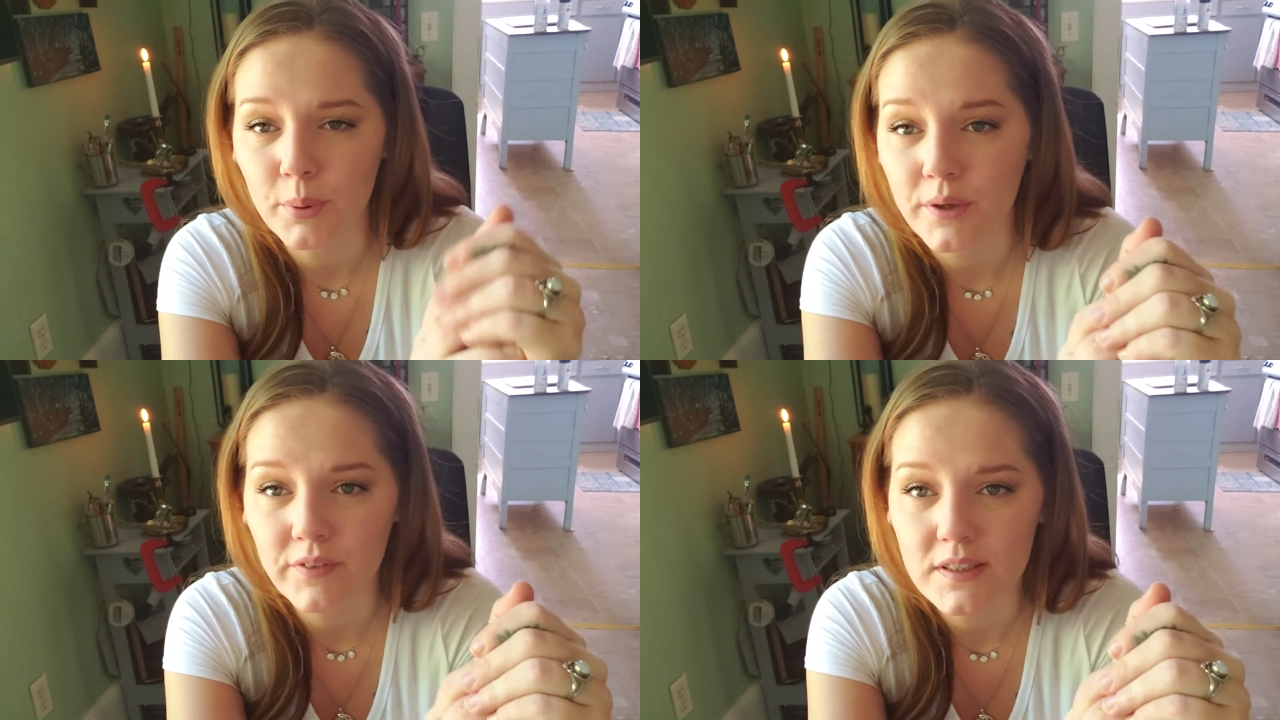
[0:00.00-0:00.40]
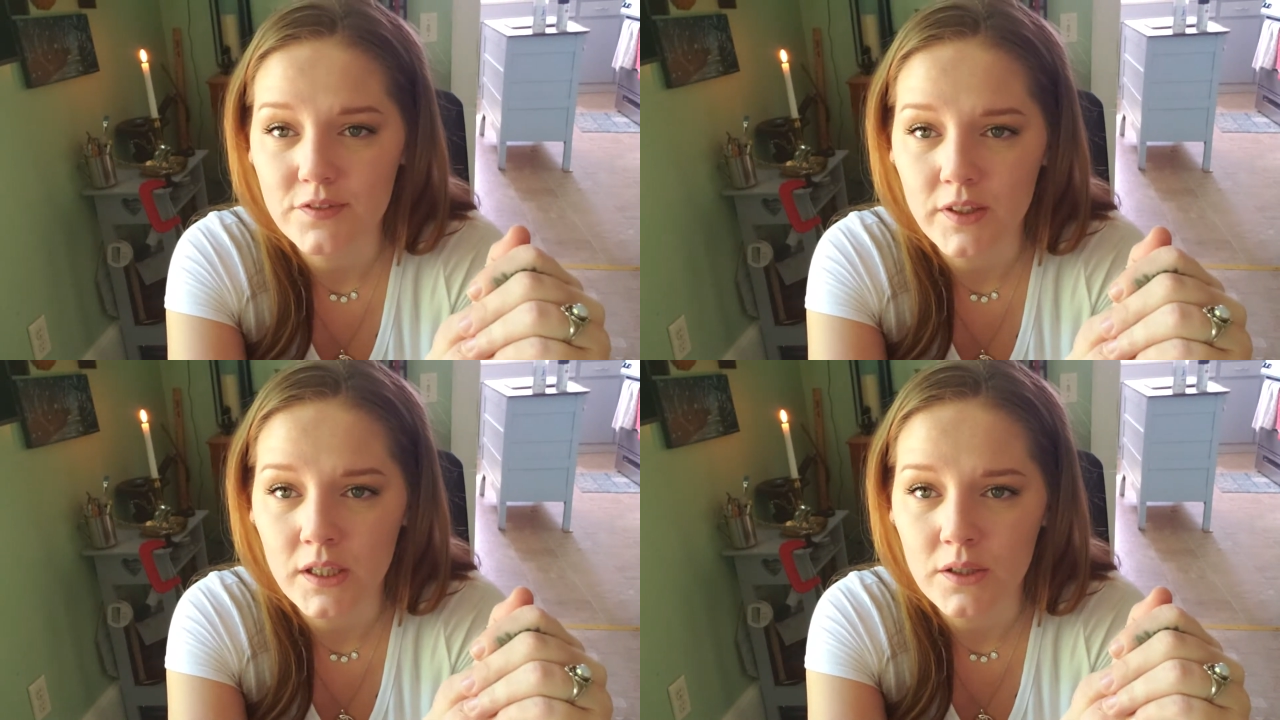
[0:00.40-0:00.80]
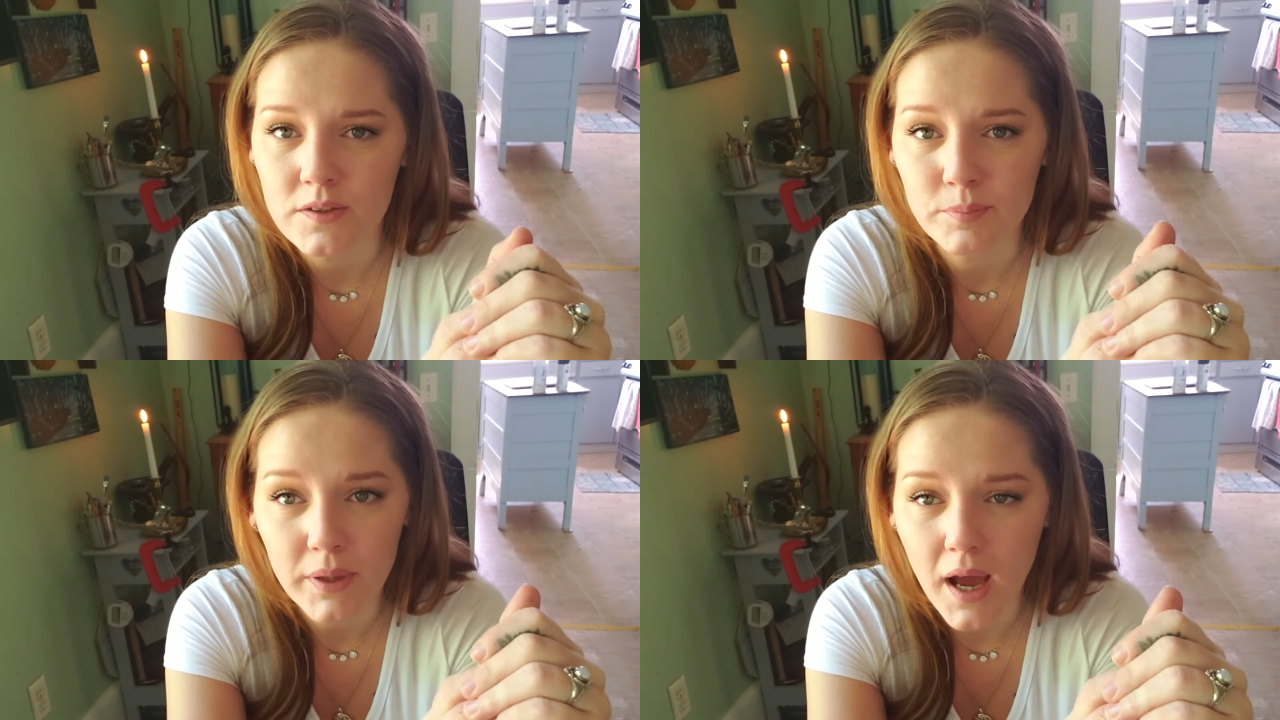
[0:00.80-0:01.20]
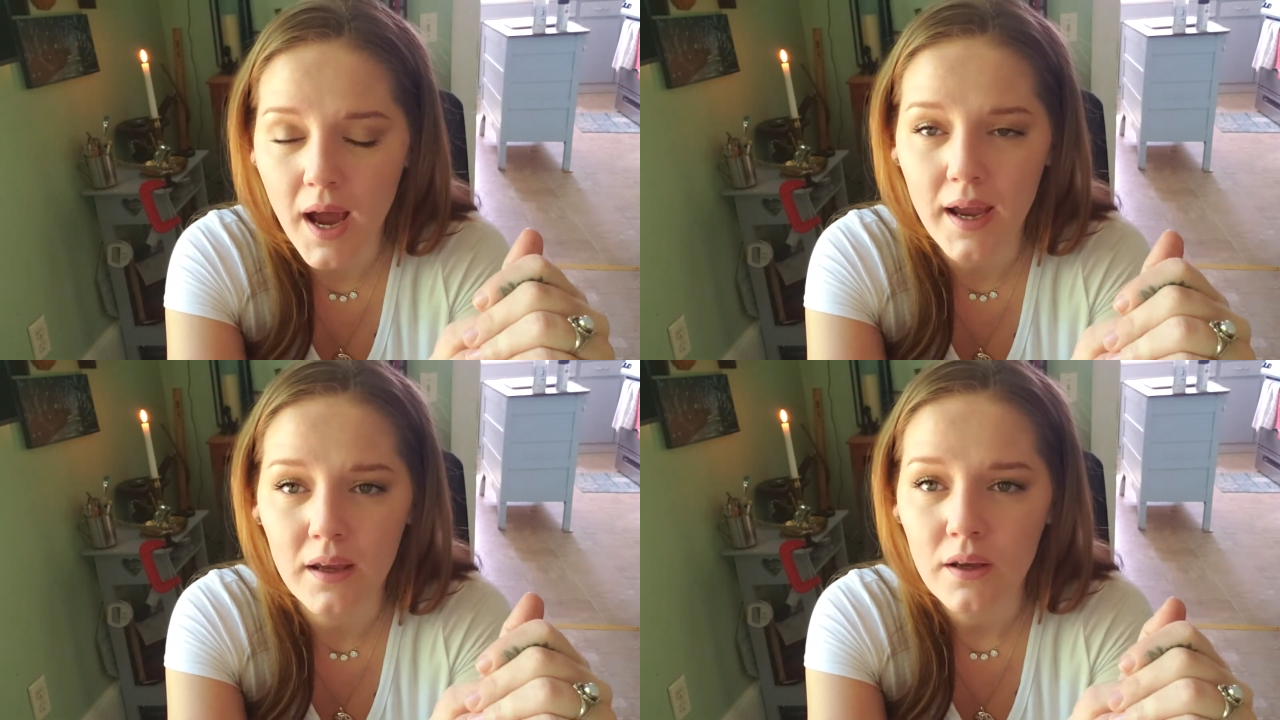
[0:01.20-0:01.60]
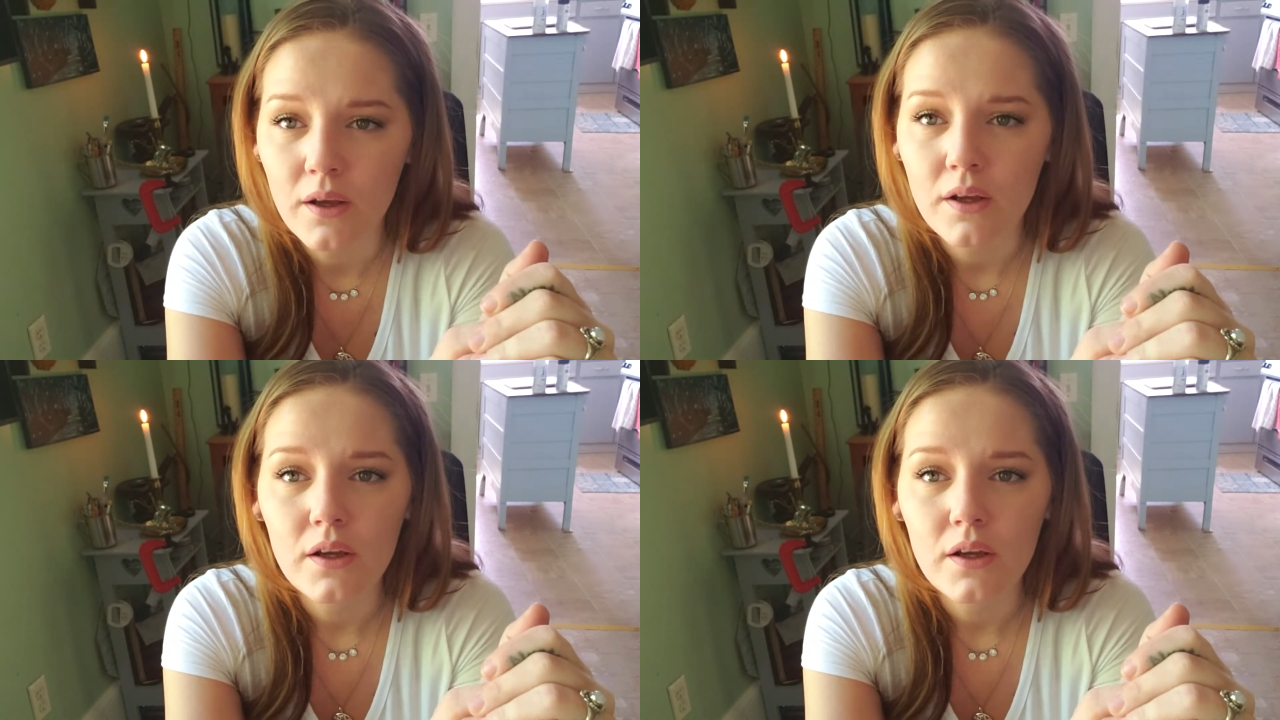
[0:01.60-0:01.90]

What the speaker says: previous videos, but I